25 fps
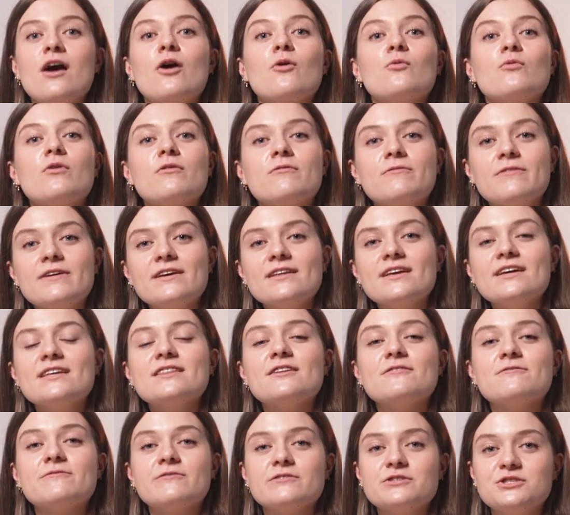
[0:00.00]
revealing
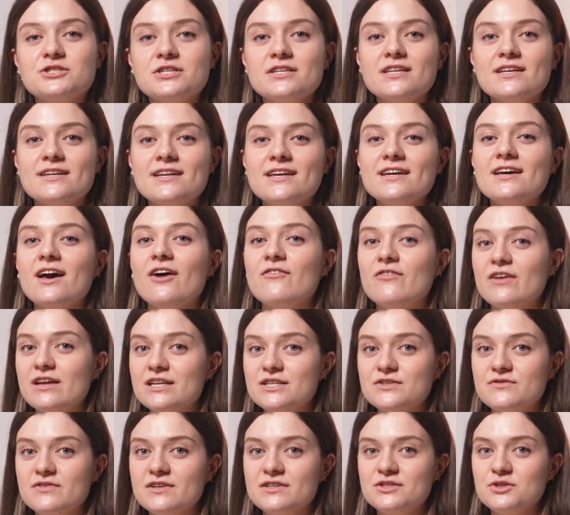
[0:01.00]
the fragility of
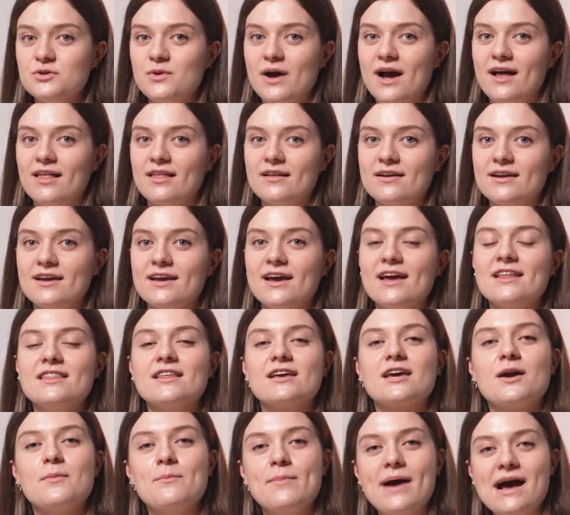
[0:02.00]
individuality and the
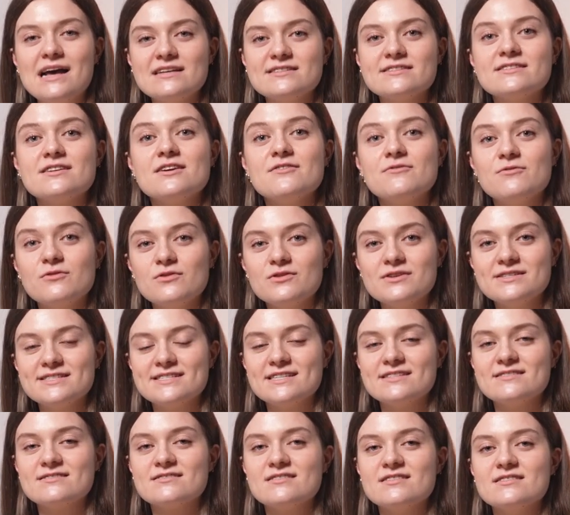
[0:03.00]
capacity for
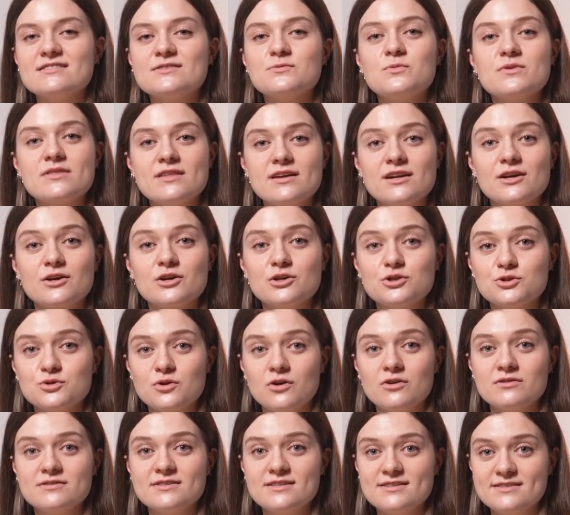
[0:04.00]
resistance within a
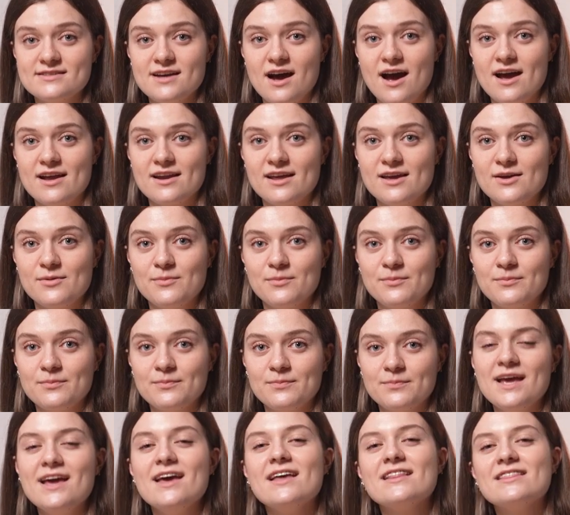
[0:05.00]
controlled society.
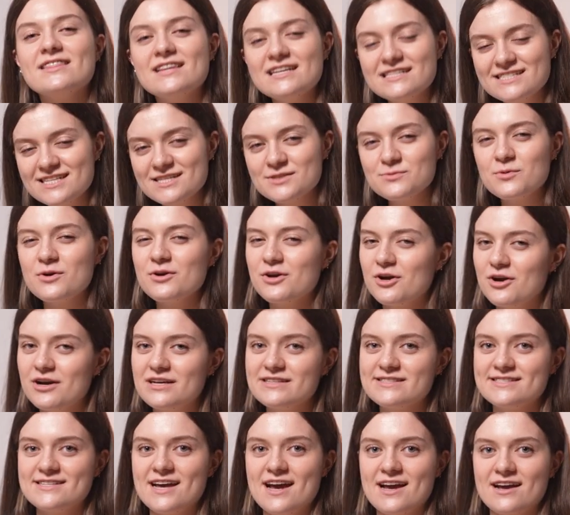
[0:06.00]
This is where your
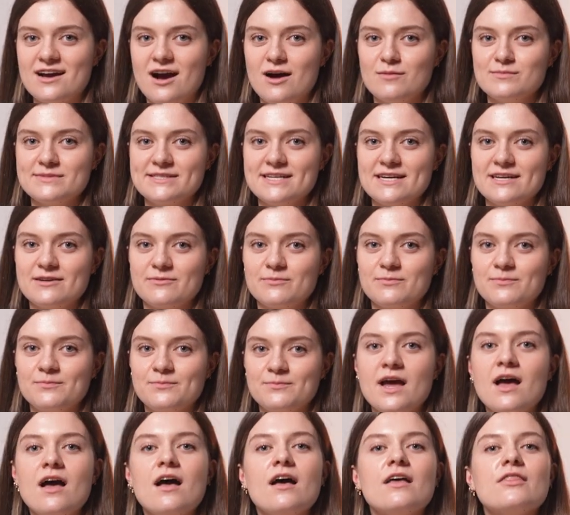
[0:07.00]
insight comes in.
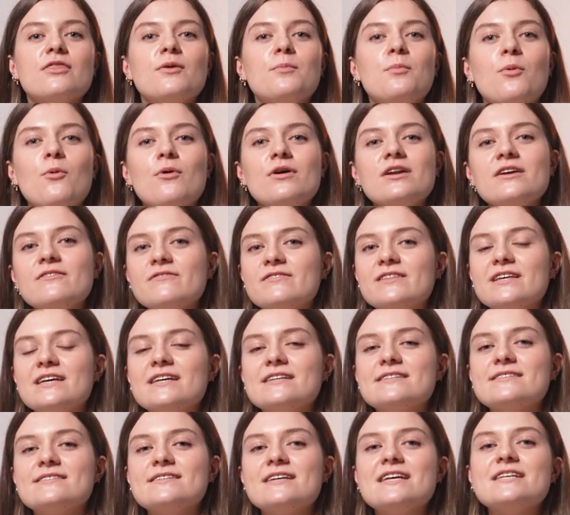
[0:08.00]
The point of
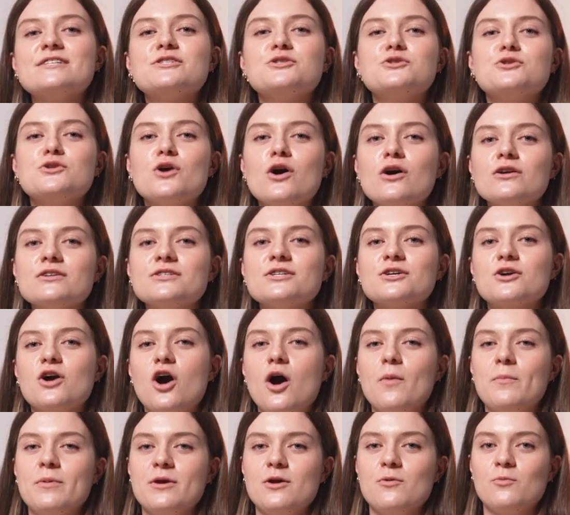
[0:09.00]
this is not to
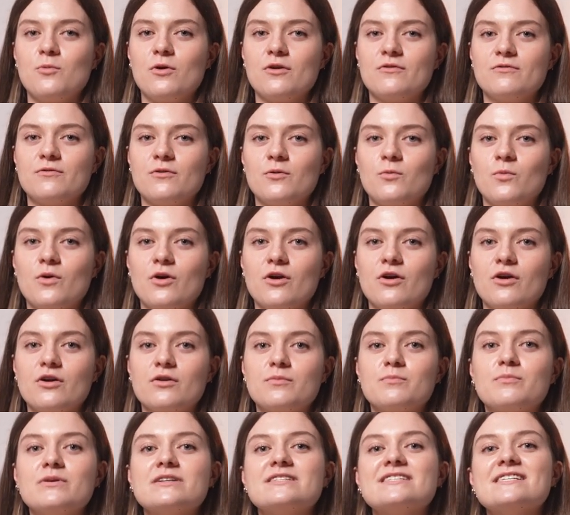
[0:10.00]
copy it word for
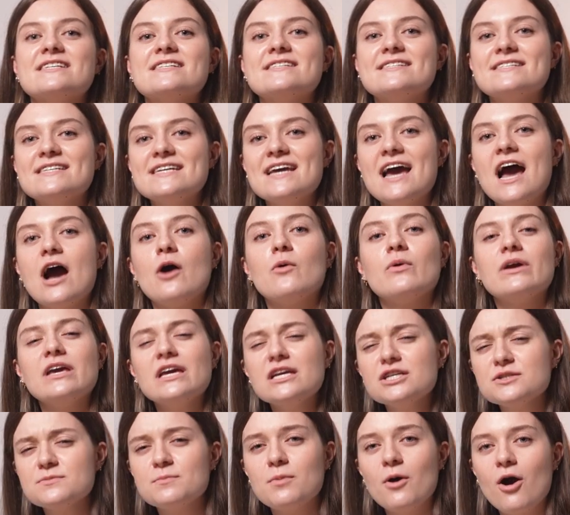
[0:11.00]
word, but to see how
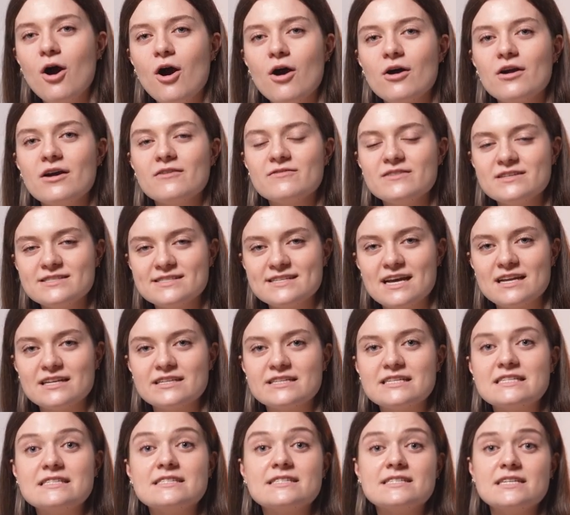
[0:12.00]
each part of the
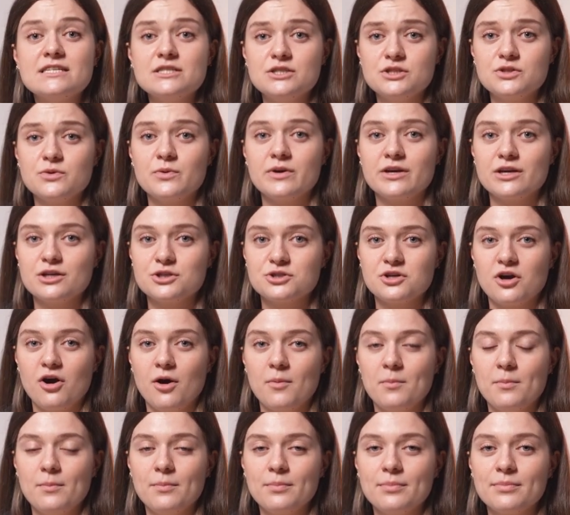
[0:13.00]
sentence is doing a job.